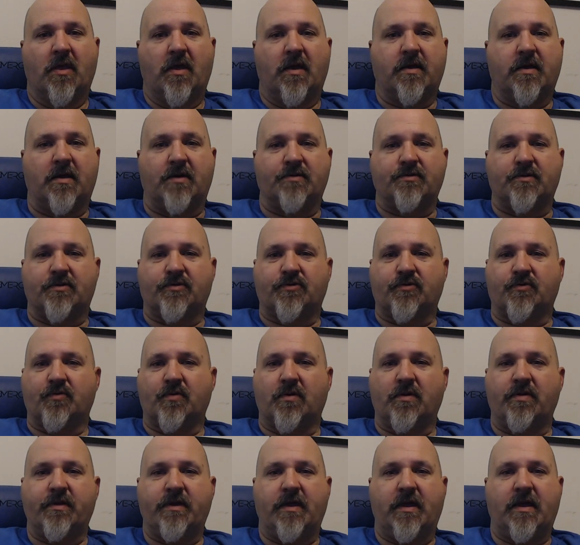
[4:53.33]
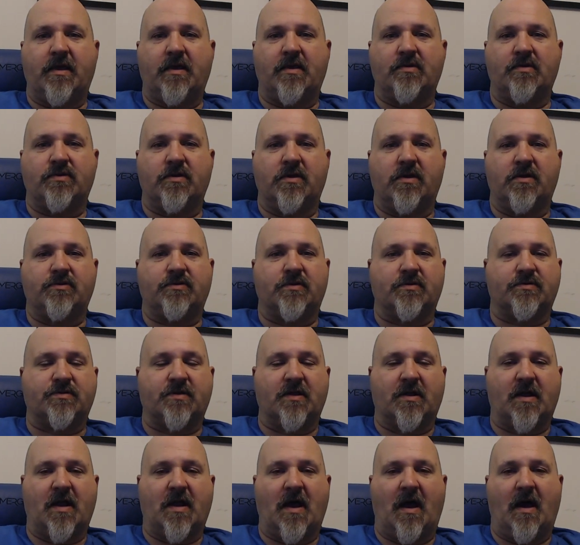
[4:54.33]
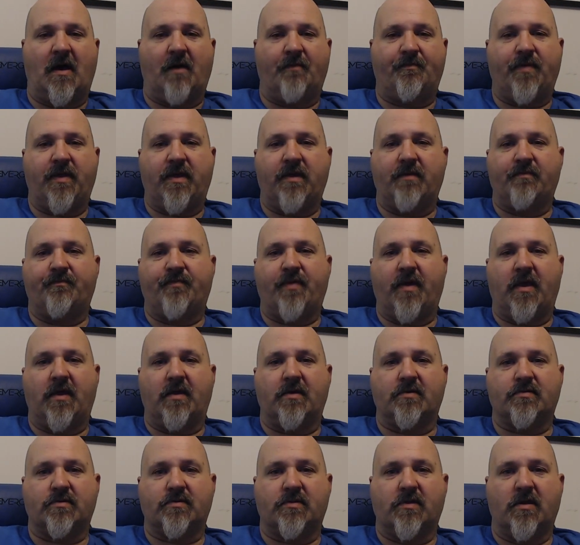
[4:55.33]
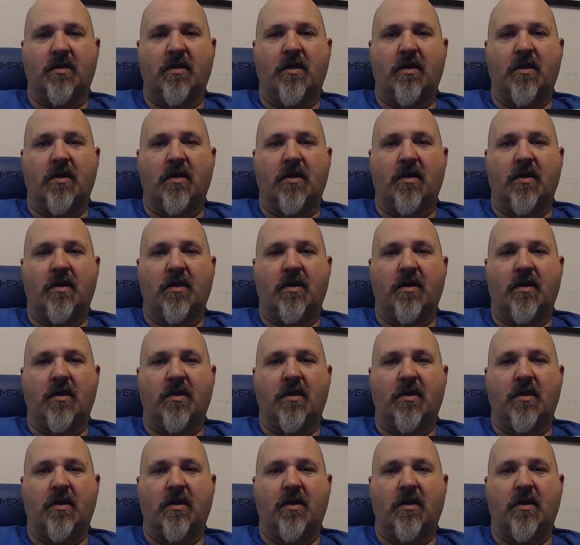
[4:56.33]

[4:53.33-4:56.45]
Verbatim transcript: because it's really easy just to copy and paste